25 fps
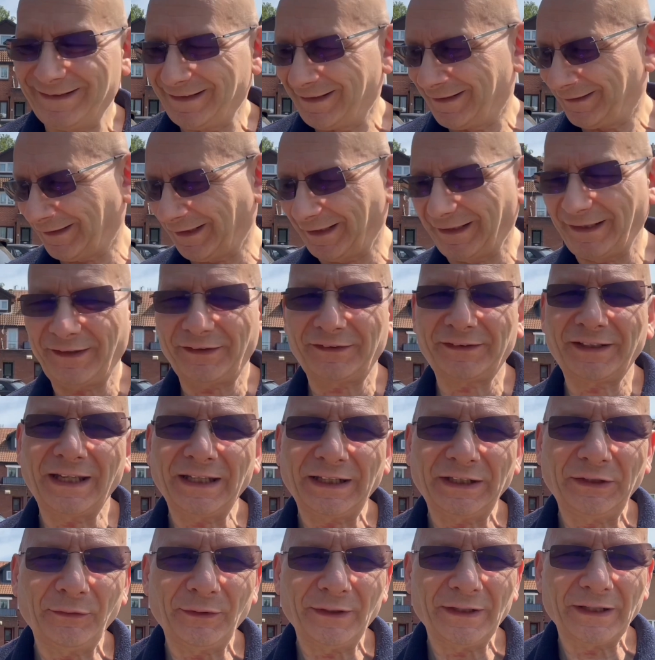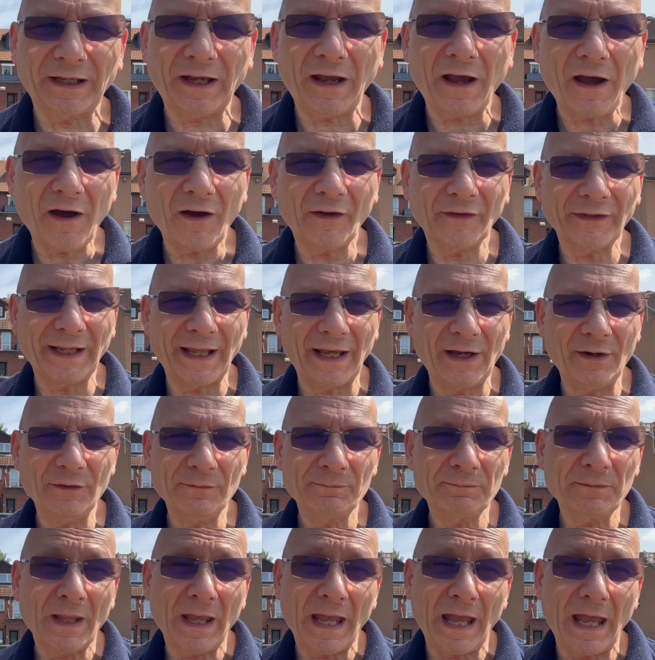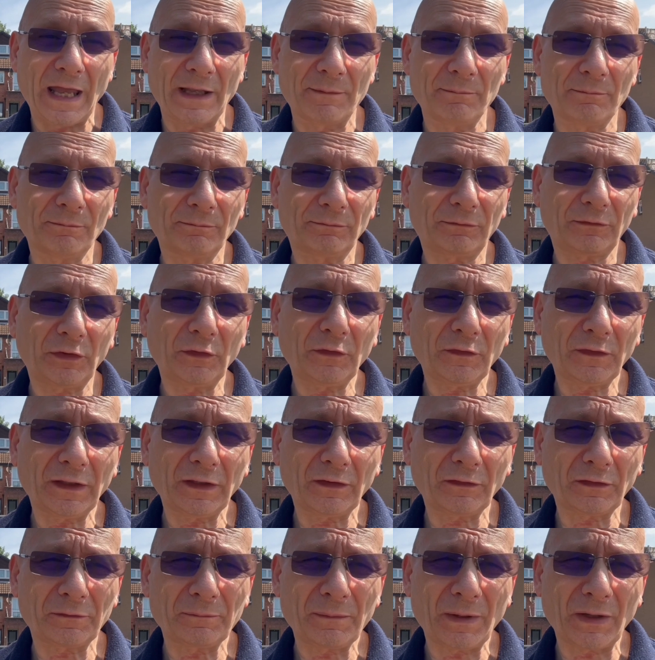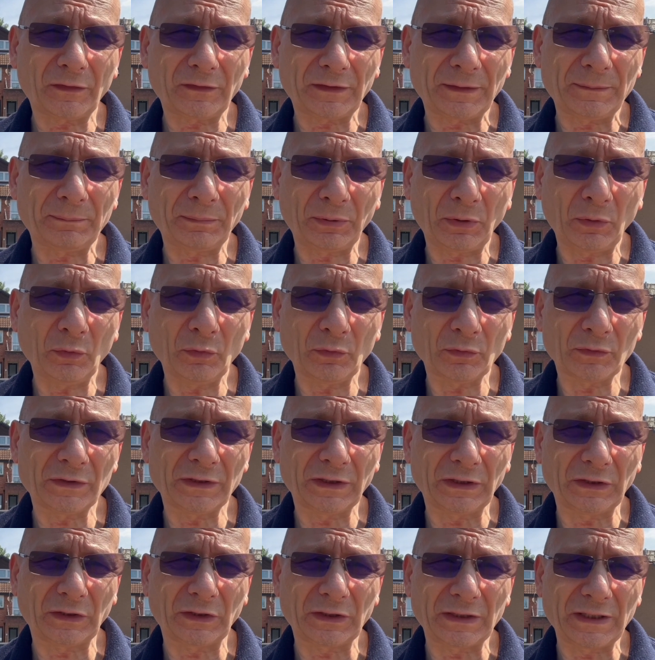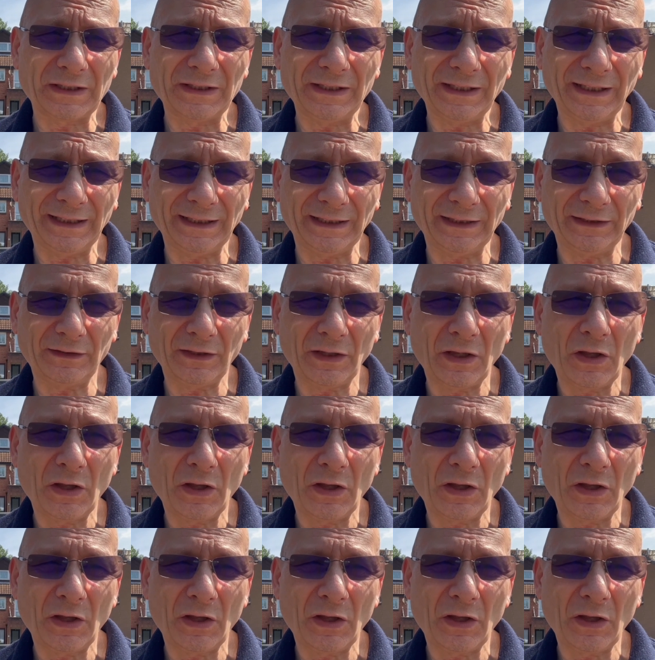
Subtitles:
So let's take you in the car now, and two things are most important that you're going to need.